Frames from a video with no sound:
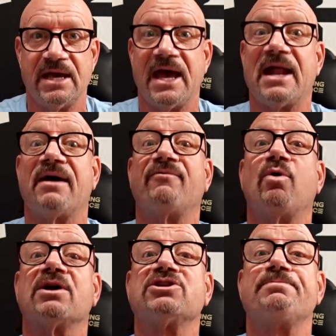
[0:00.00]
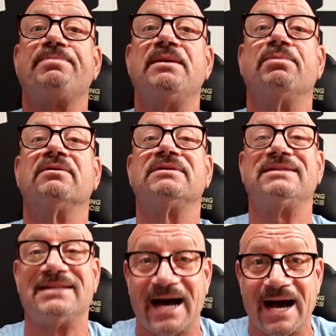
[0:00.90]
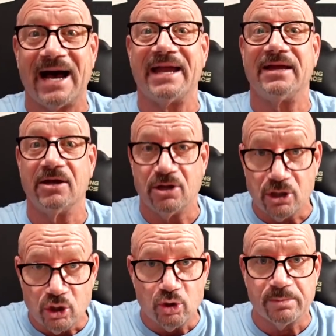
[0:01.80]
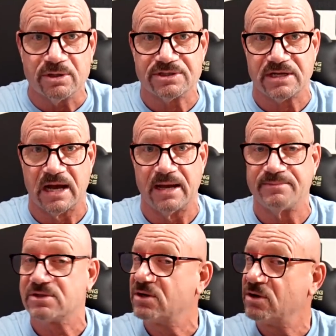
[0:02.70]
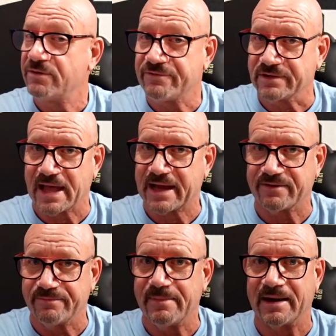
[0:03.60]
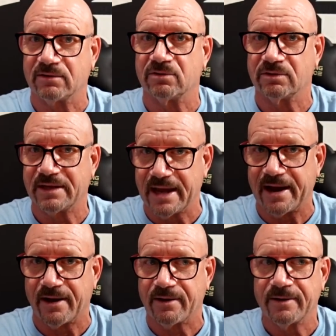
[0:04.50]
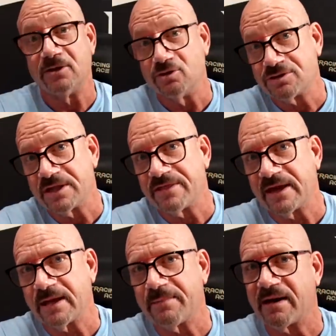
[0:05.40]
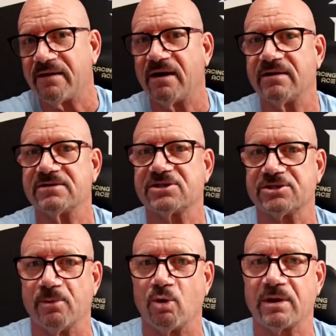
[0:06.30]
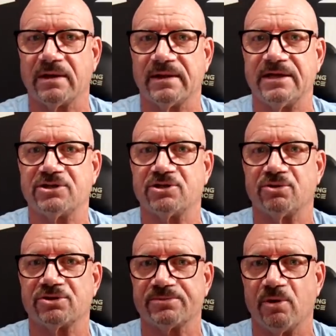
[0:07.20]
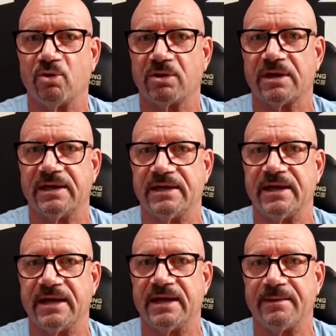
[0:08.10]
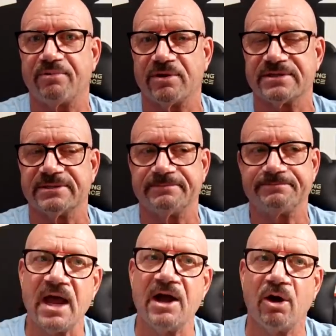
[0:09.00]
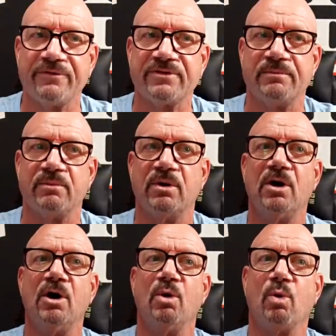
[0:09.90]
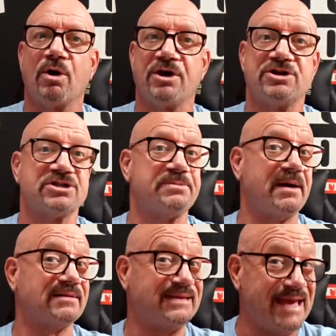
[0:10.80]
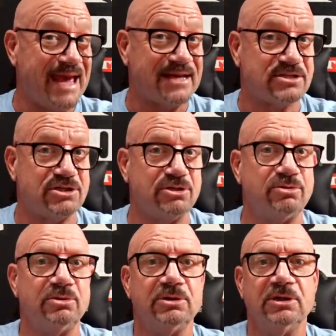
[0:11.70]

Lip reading: And I've watched people die numerous times for lack of medical care. Used to think about smoke inhalation or smoke in a prison. I often worry just about gas too.